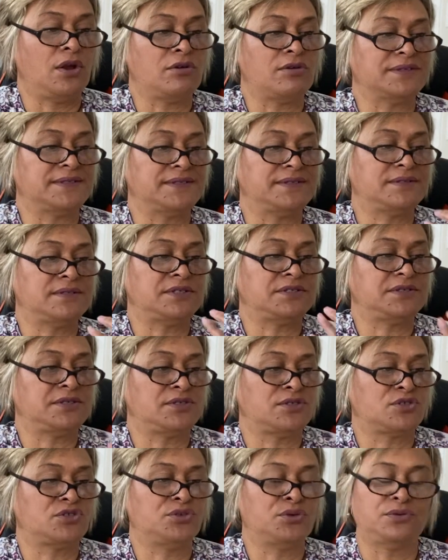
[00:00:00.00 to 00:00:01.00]
because the
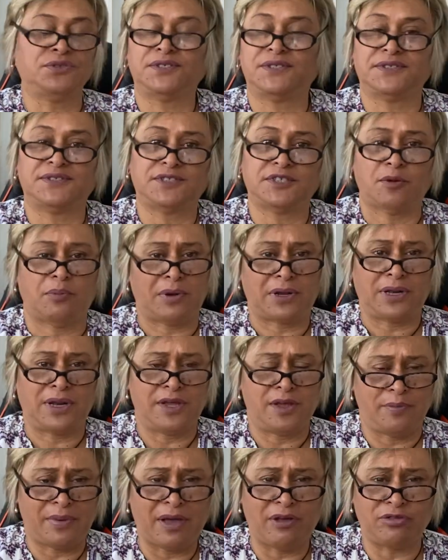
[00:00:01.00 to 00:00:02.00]
Swords is
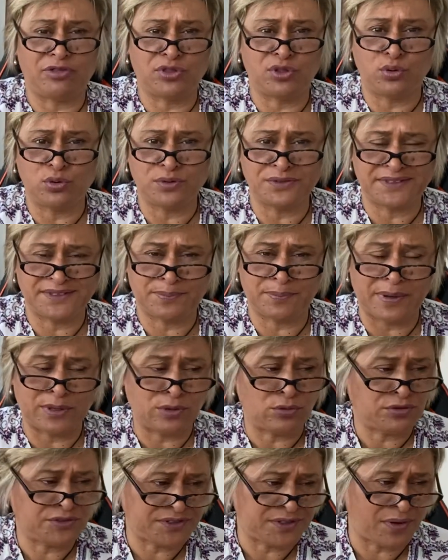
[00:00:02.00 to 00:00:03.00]
typically about thoughts, but
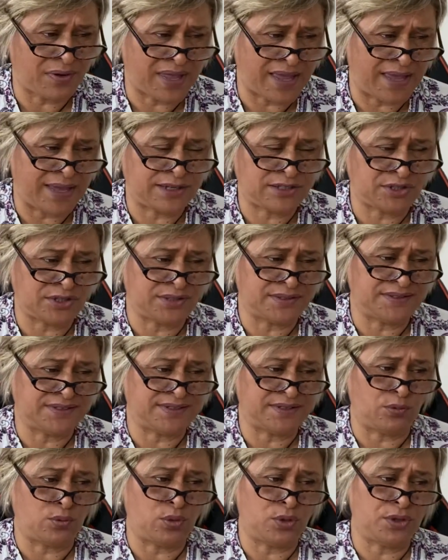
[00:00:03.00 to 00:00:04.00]
also
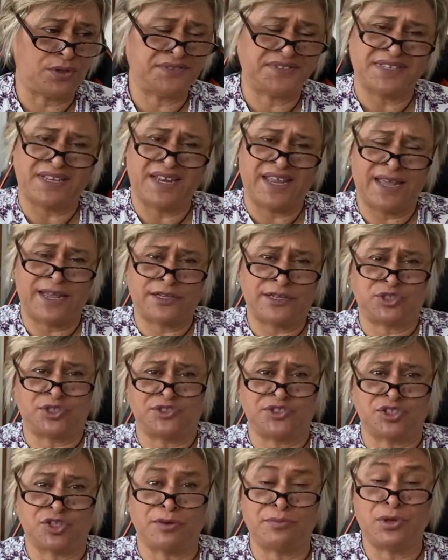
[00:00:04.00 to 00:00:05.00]
actions, words and
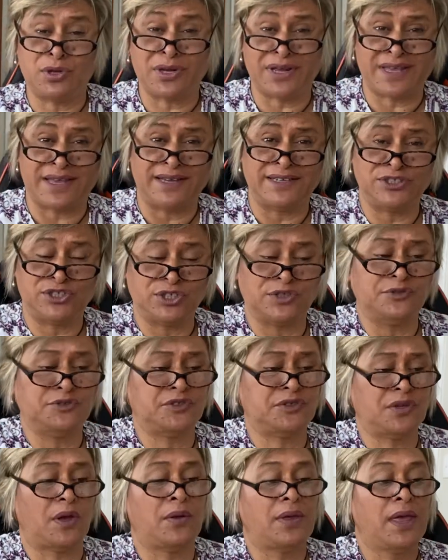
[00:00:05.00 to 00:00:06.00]
actions, communication.
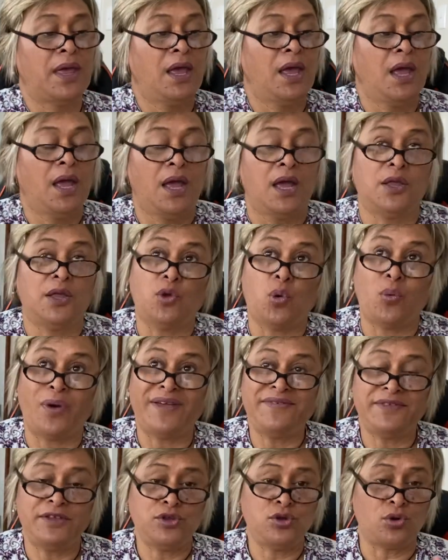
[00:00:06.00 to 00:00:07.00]
So in the
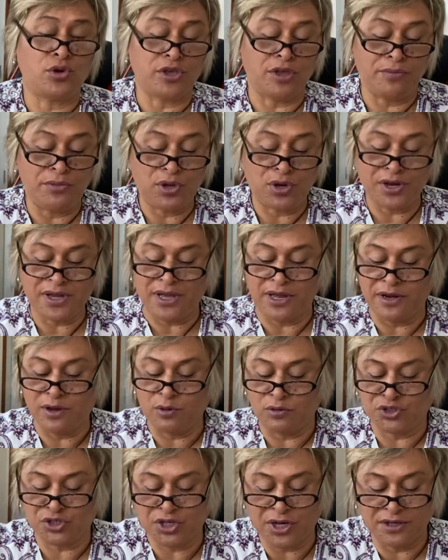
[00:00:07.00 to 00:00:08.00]
way that you're communicating,
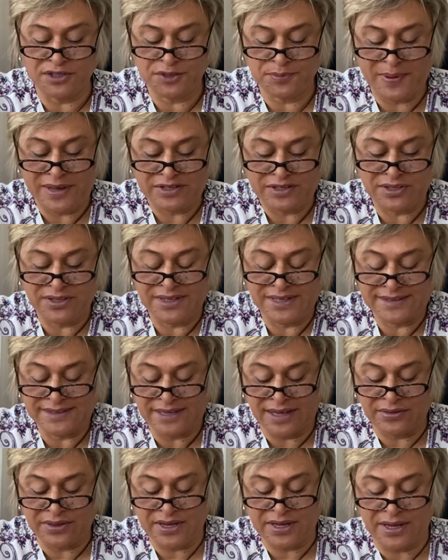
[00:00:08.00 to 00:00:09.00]
which goes back to these
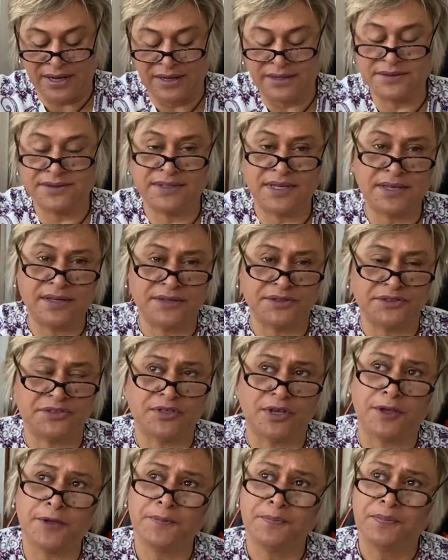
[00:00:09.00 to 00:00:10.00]
other cards here.
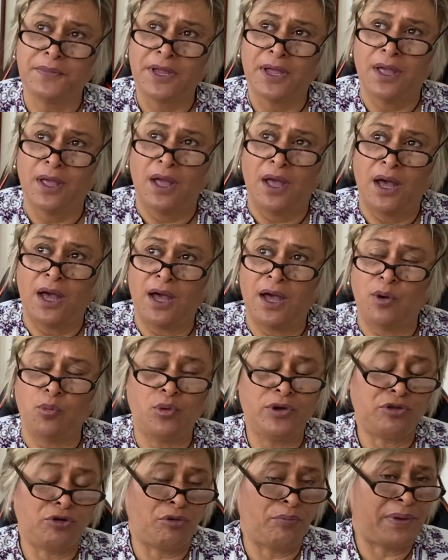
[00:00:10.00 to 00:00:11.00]
So
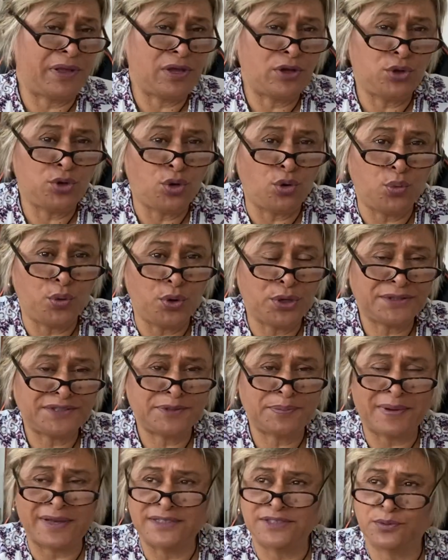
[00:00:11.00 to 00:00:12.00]
whether it be in your
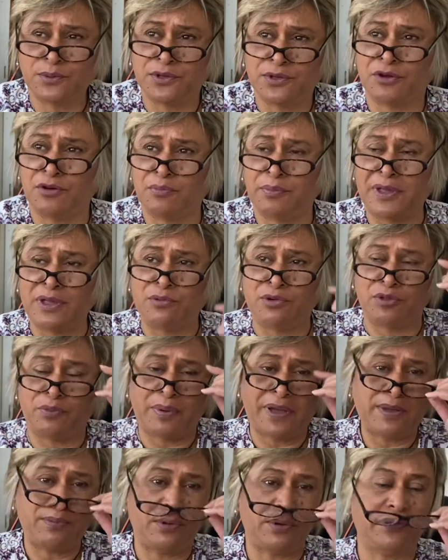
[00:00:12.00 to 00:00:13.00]
workspace, whether it be with
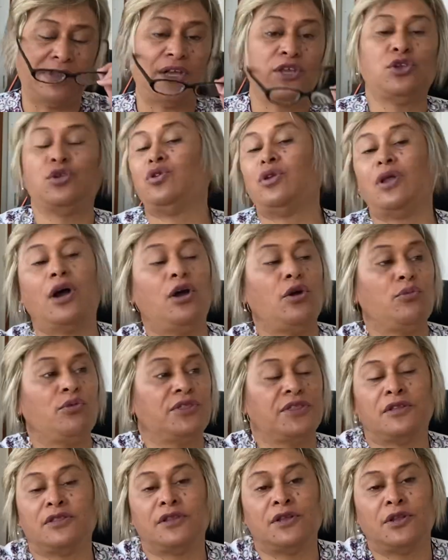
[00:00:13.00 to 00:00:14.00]
people that you know,
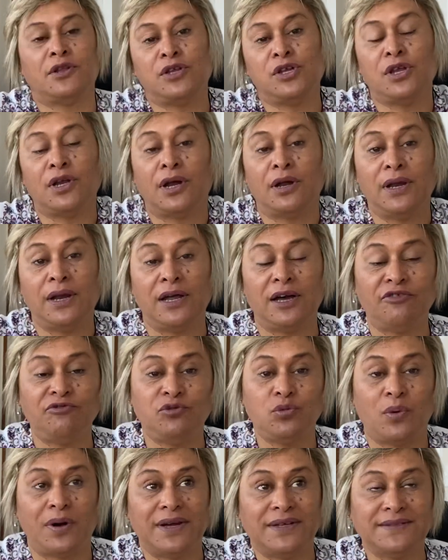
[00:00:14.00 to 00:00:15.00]
with, you know,
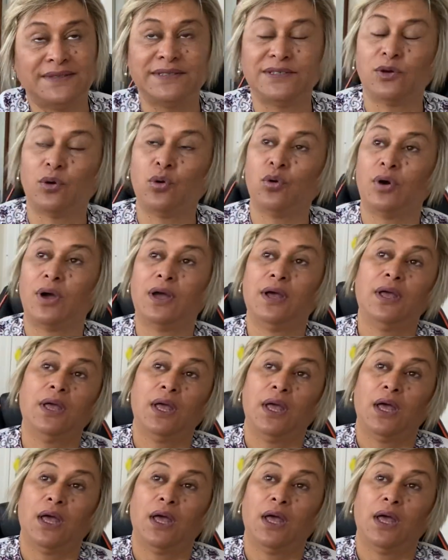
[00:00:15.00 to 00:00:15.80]
loved ones, or